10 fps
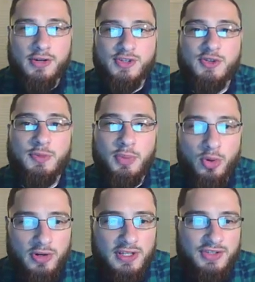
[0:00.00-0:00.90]

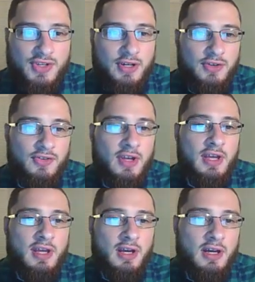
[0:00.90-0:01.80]
supporting cells,
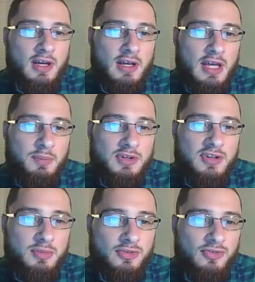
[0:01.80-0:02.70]
uh,
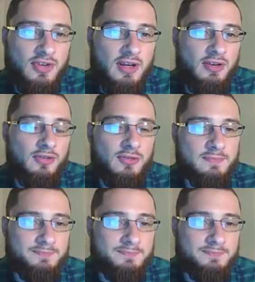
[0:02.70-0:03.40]
epidermal cells,